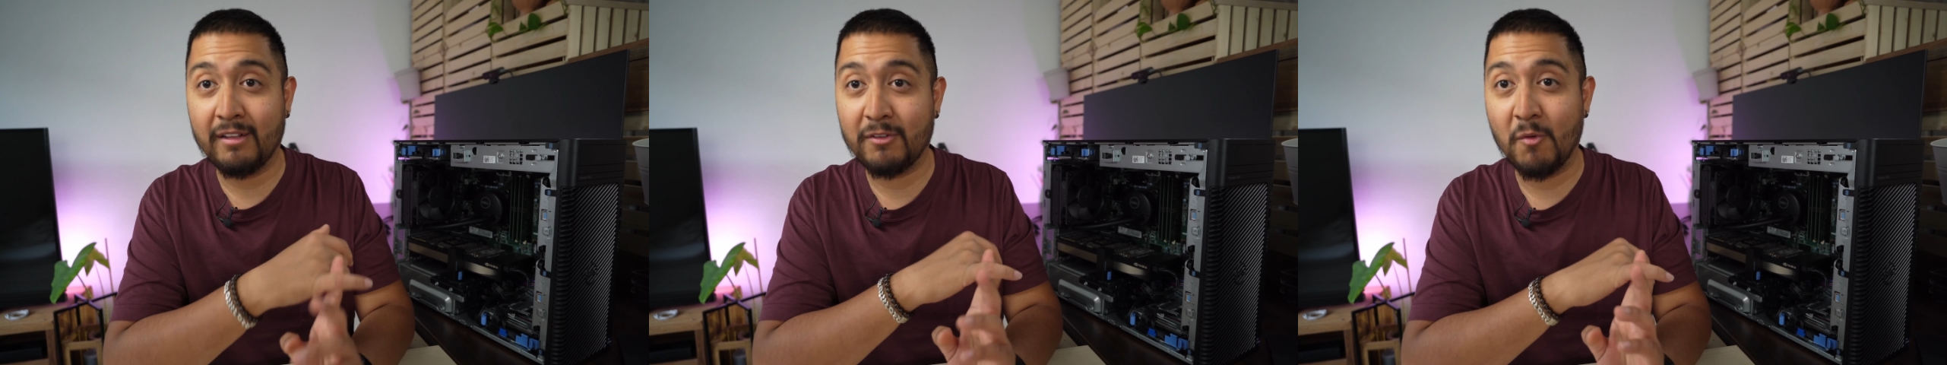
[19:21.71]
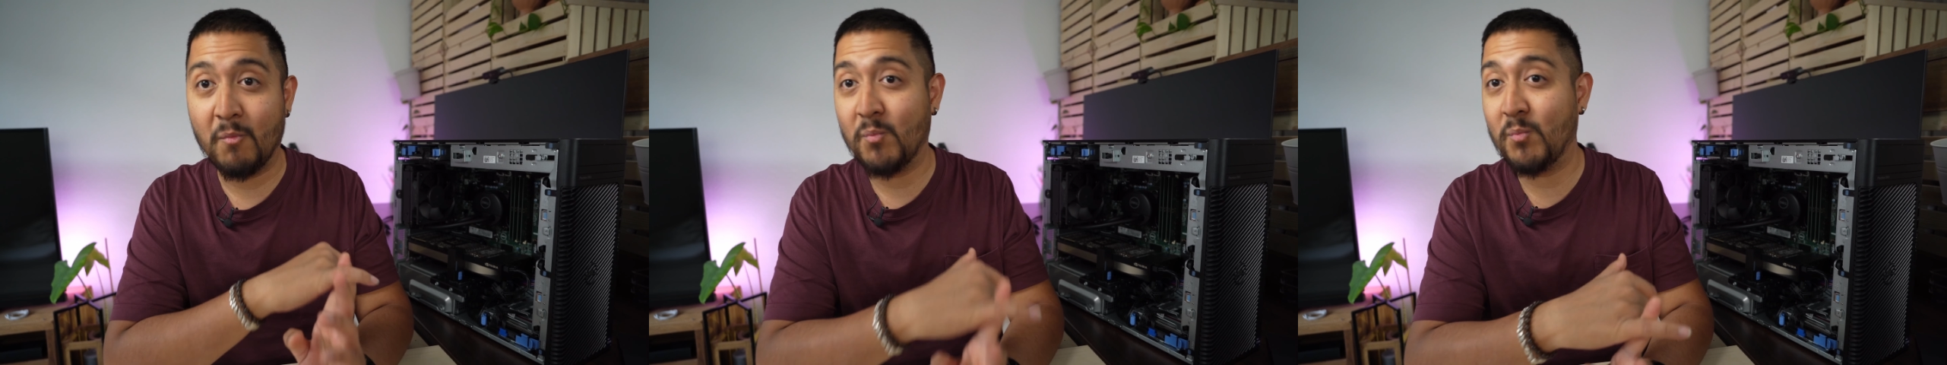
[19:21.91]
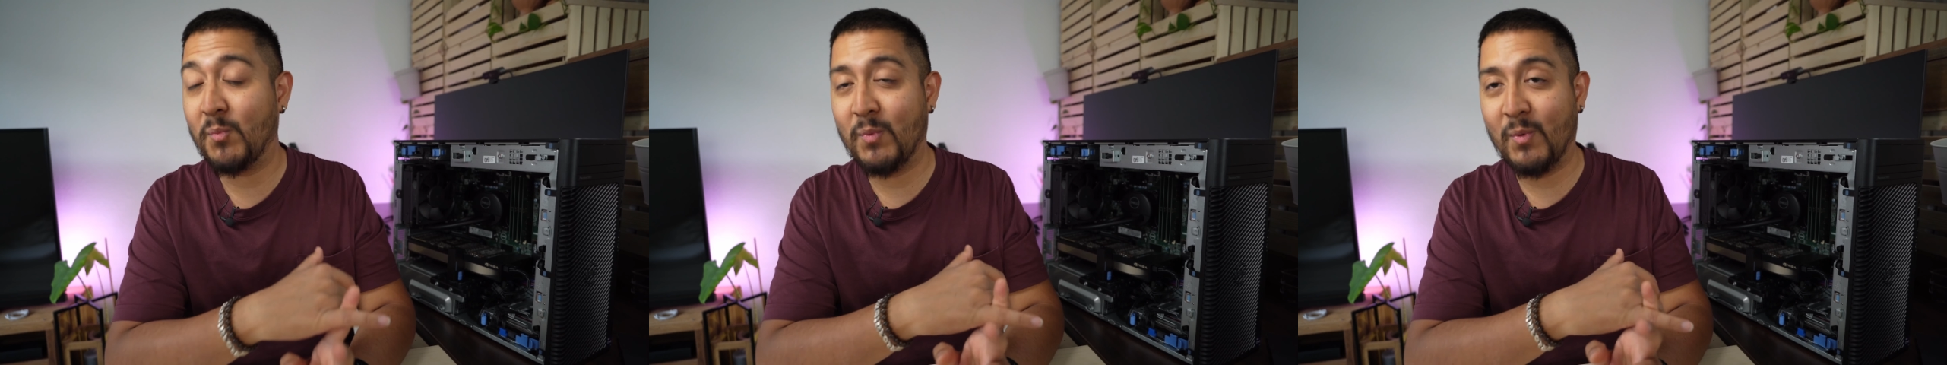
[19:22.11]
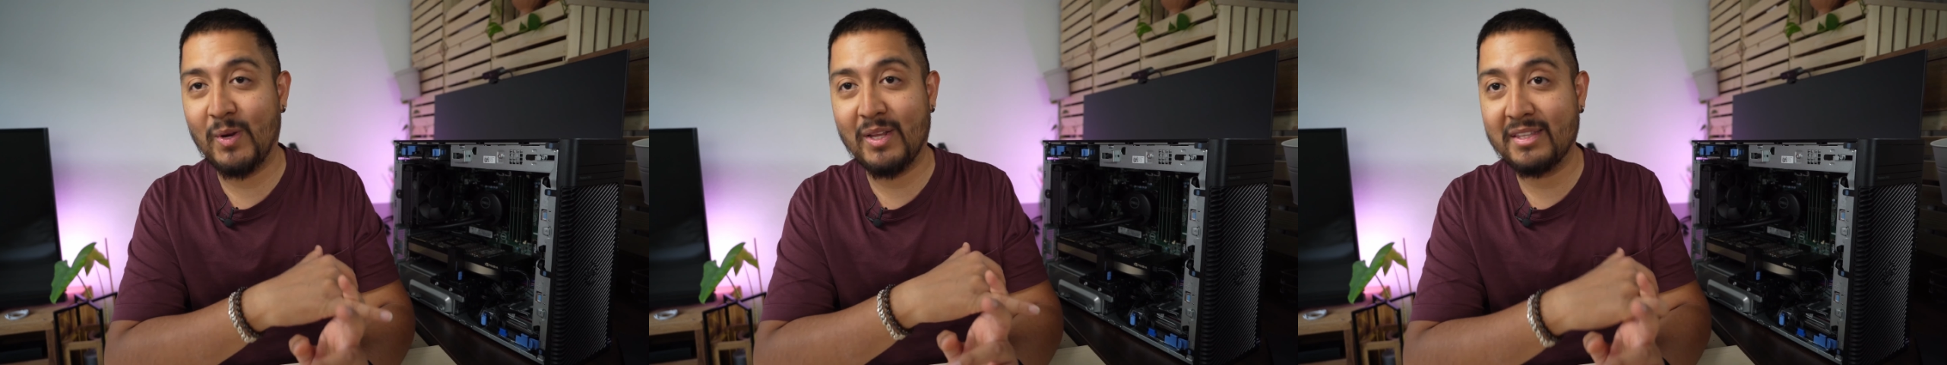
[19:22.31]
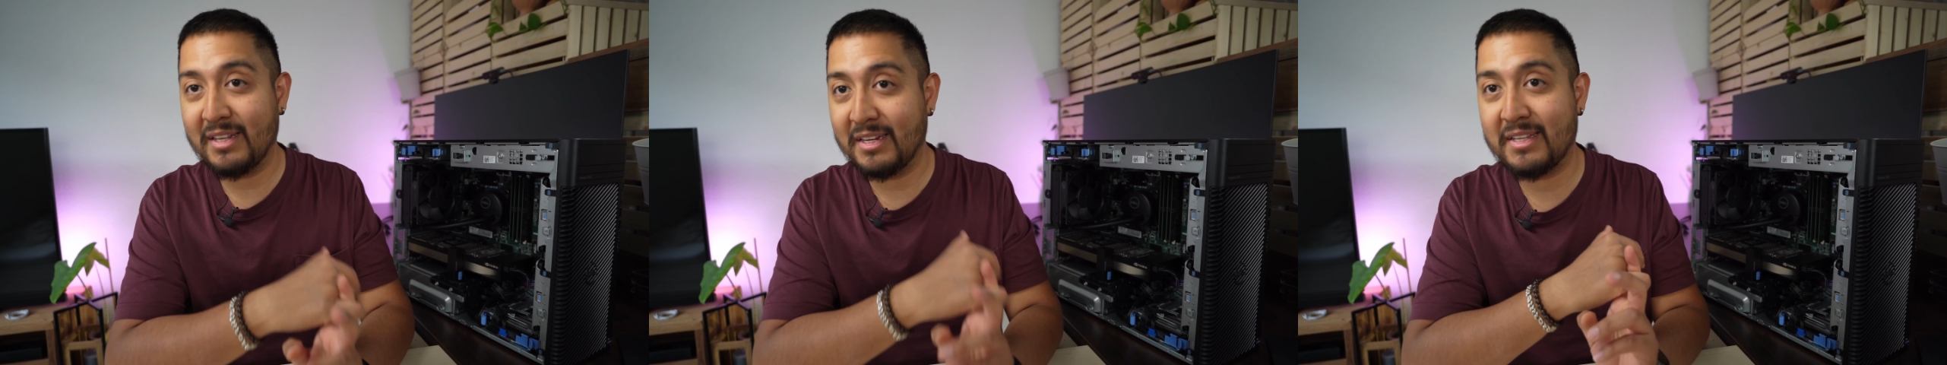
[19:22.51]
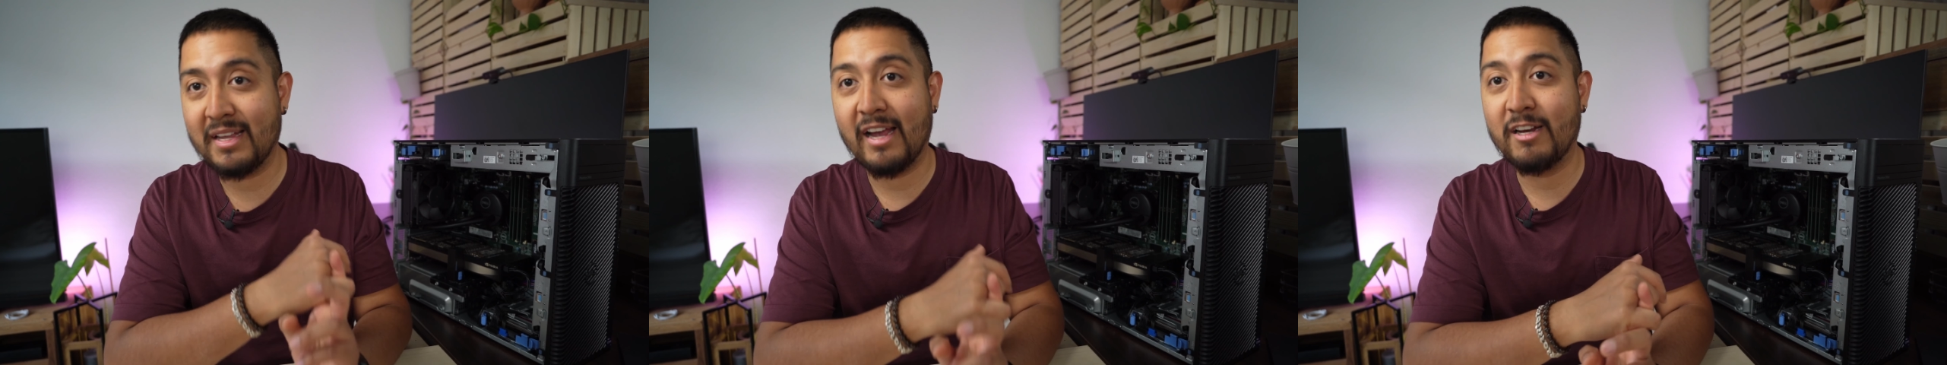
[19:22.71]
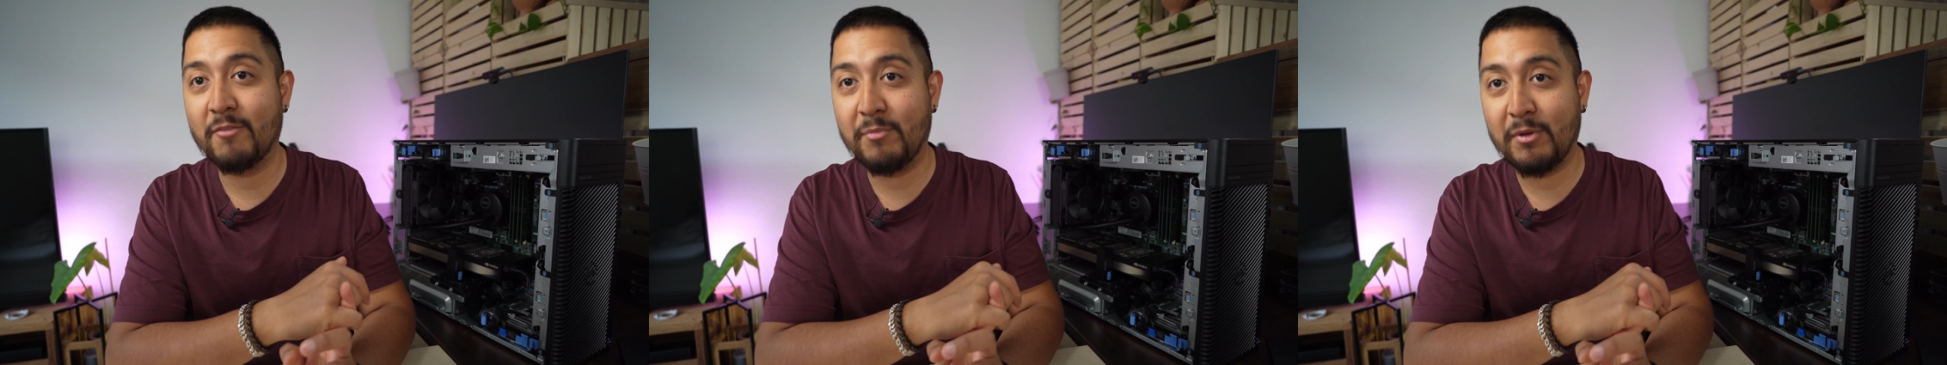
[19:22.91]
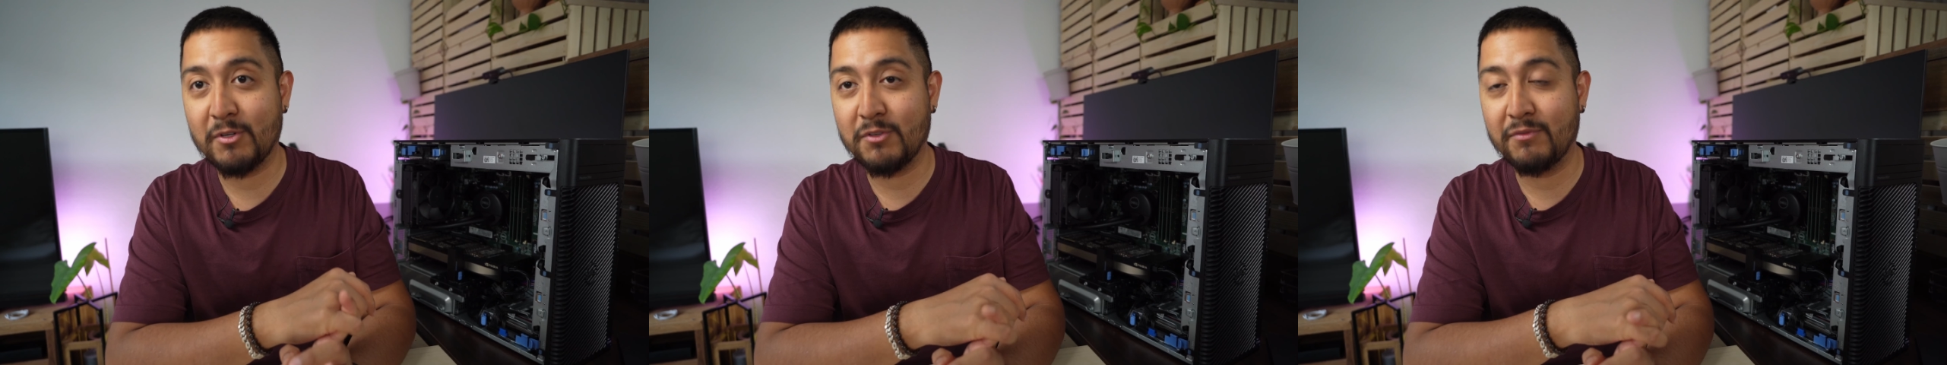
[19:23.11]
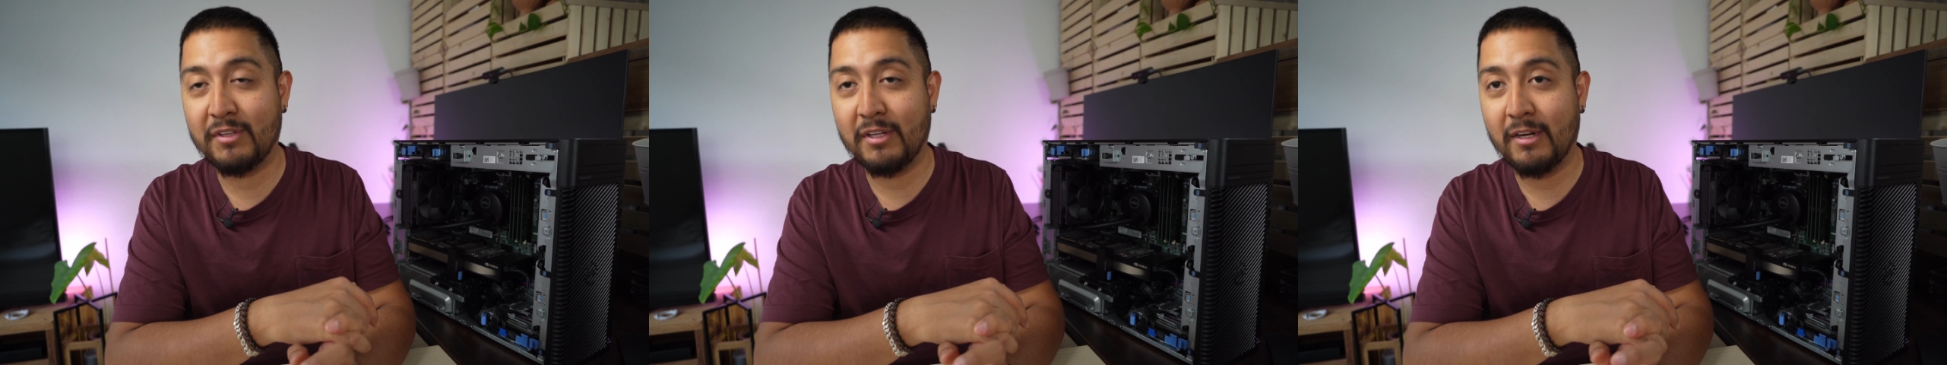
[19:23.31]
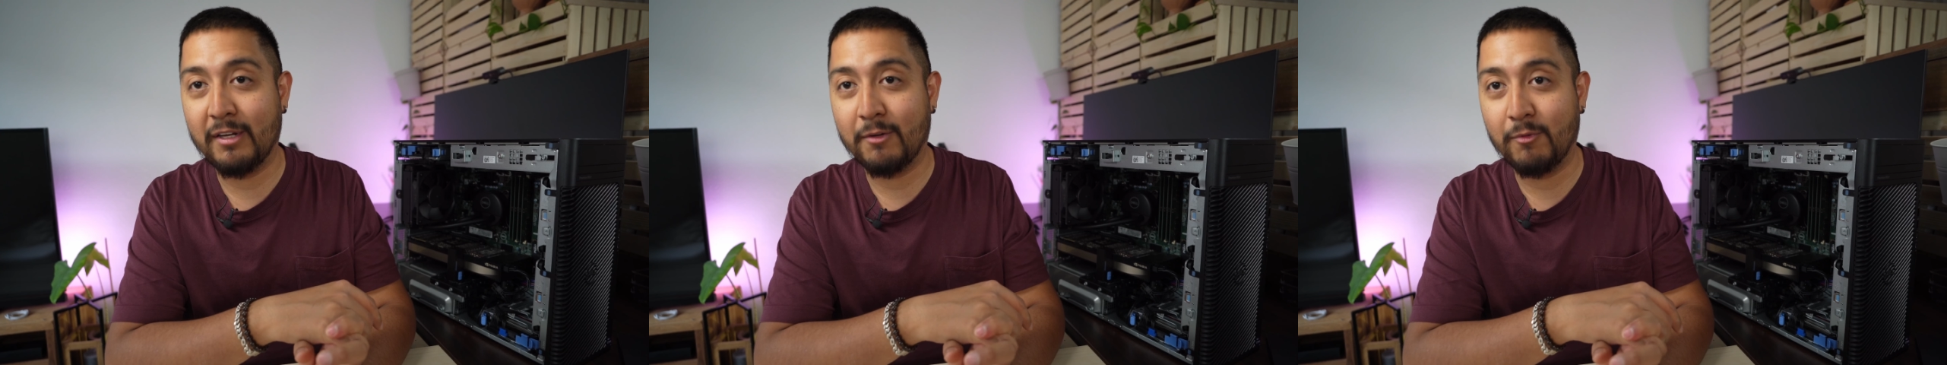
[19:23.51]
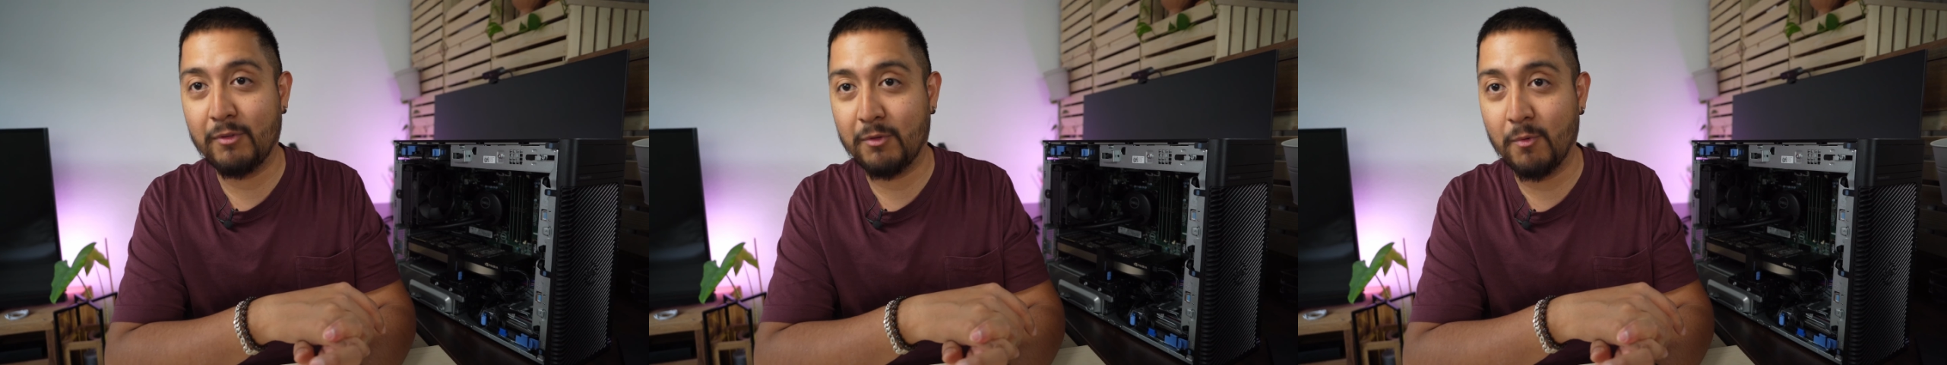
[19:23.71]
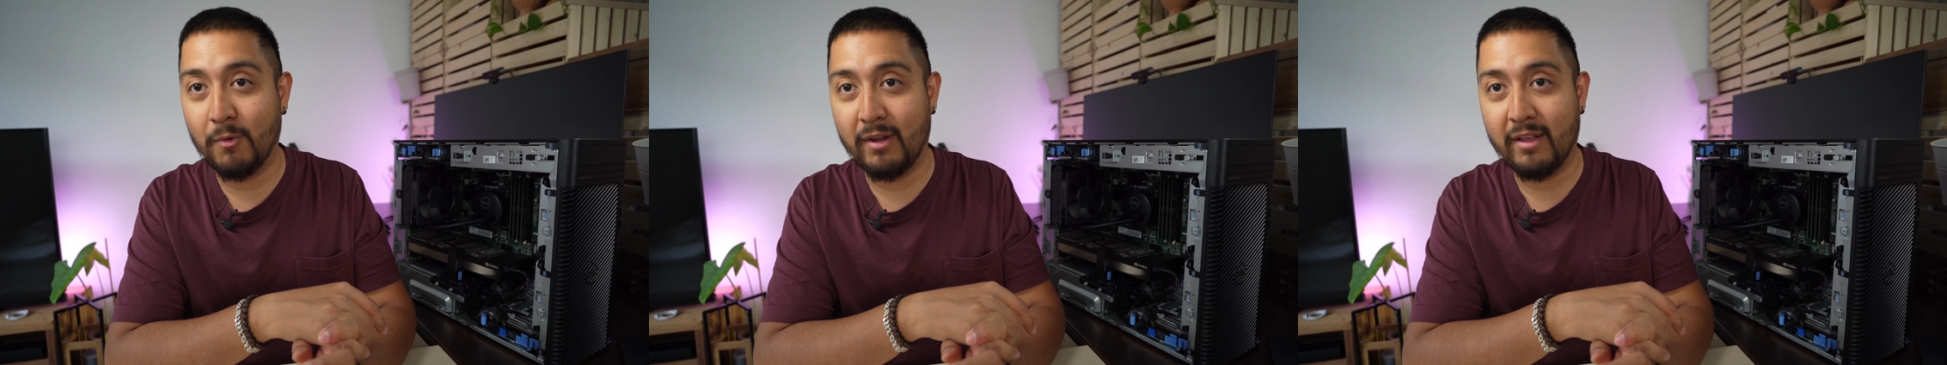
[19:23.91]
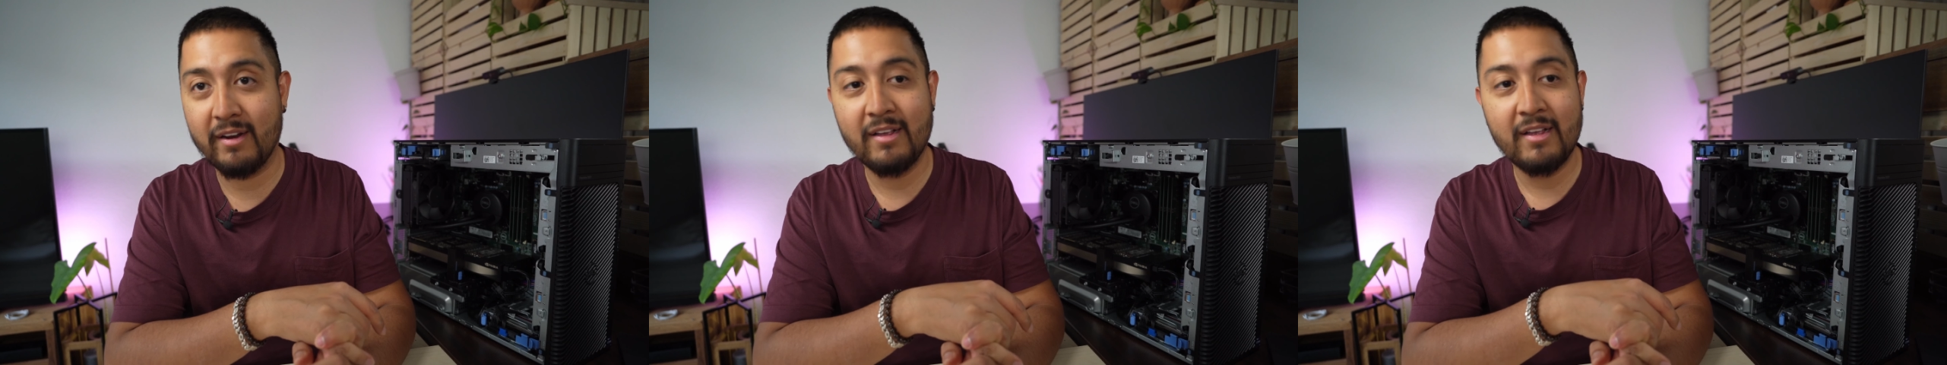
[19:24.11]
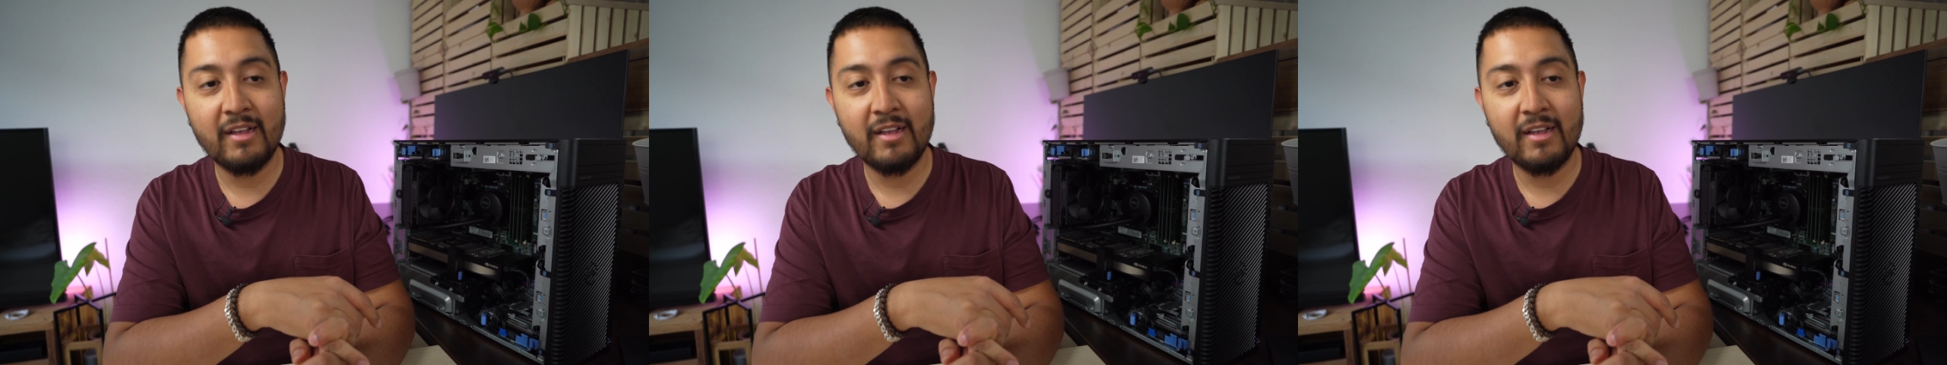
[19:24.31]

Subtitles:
completely silent because of the liquid cooler.